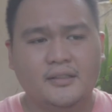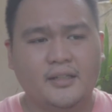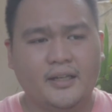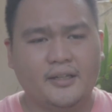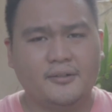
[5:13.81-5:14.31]

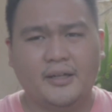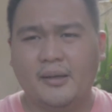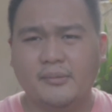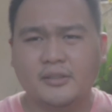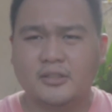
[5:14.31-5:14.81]
like
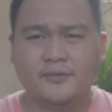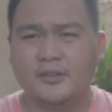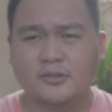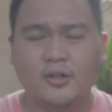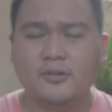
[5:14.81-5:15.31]
I'm not sure if it
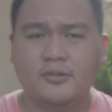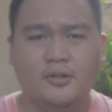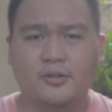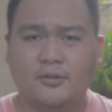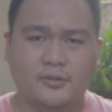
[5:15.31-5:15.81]
was Hong
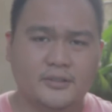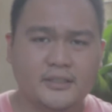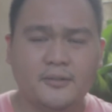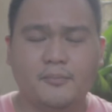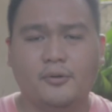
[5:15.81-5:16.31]
Kong or
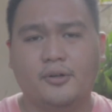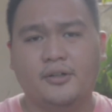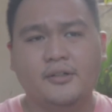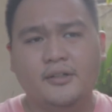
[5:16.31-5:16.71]
Singapore,